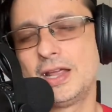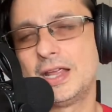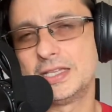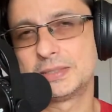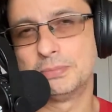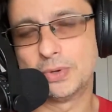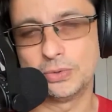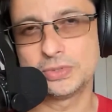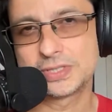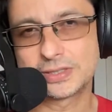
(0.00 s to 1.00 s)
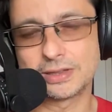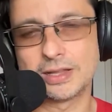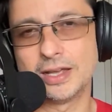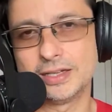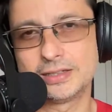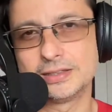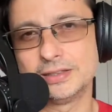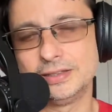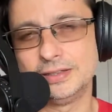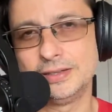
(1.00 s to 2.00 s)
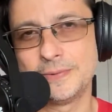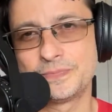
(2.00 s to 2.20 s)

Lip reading: is most likely